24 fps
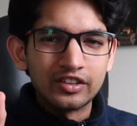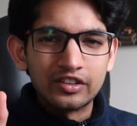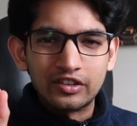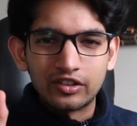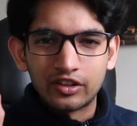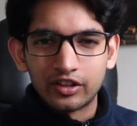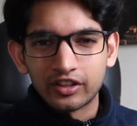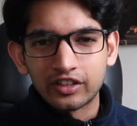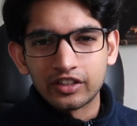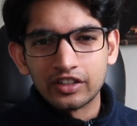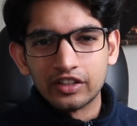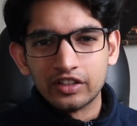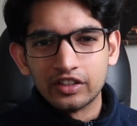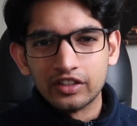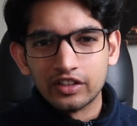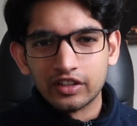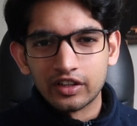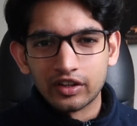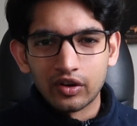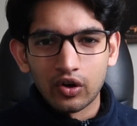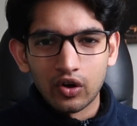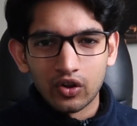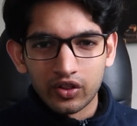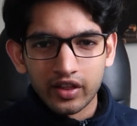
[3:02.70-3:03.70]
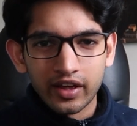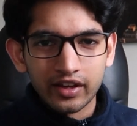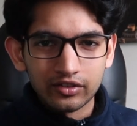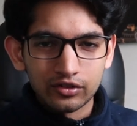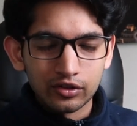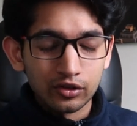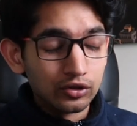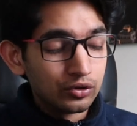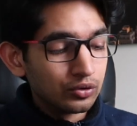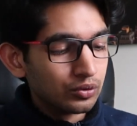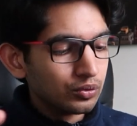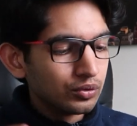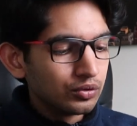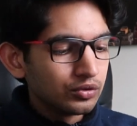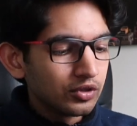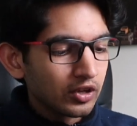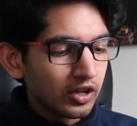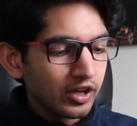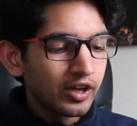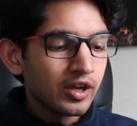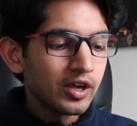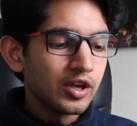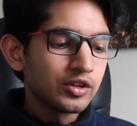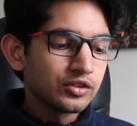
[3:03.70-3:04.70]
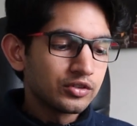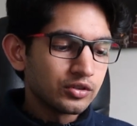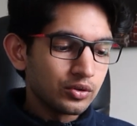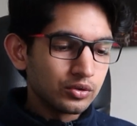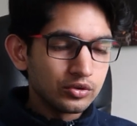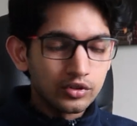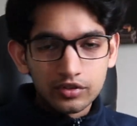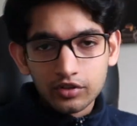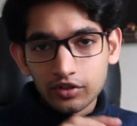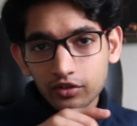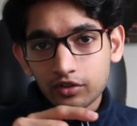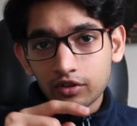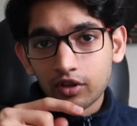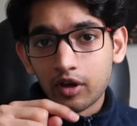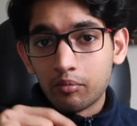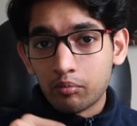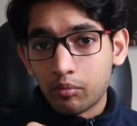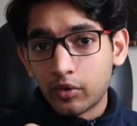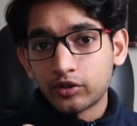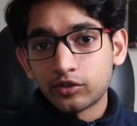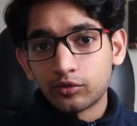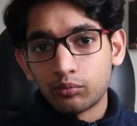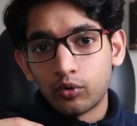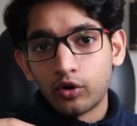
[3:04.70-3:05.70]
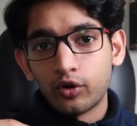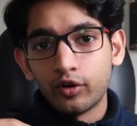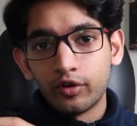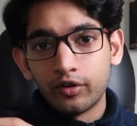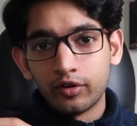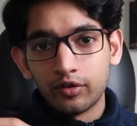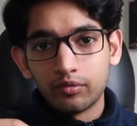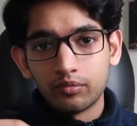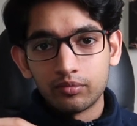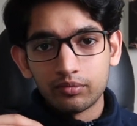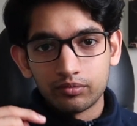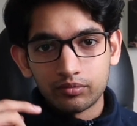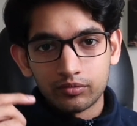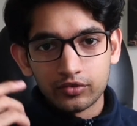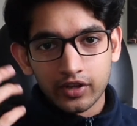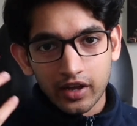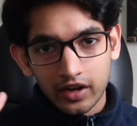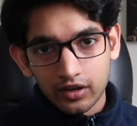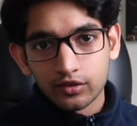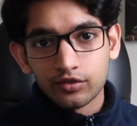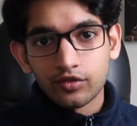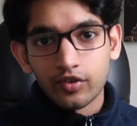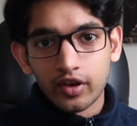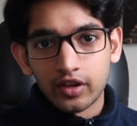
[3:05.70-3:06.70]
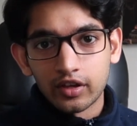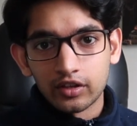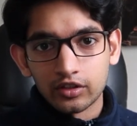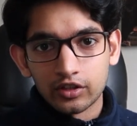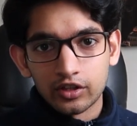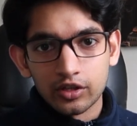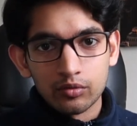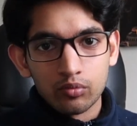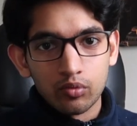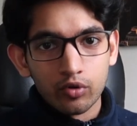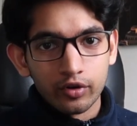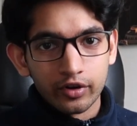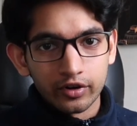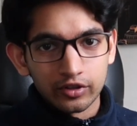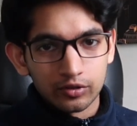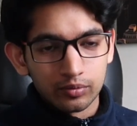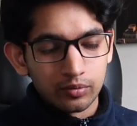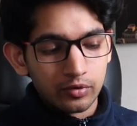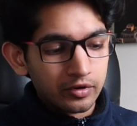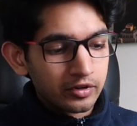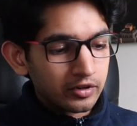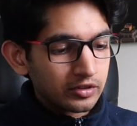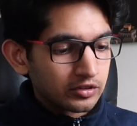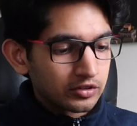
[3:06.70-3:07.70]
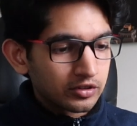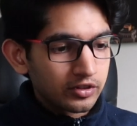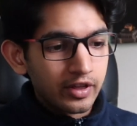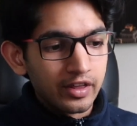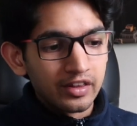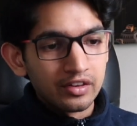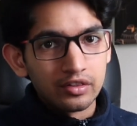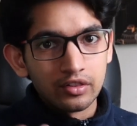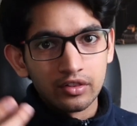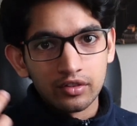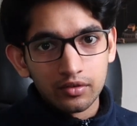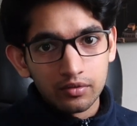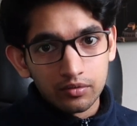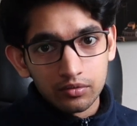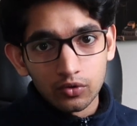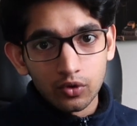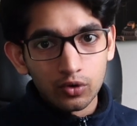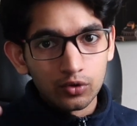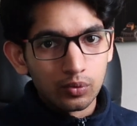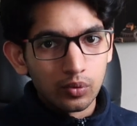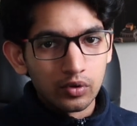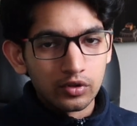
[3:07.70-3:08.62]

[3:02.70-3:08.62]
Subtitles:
and clicky and all that to use. So this is a much more satisfying keyboard experience than those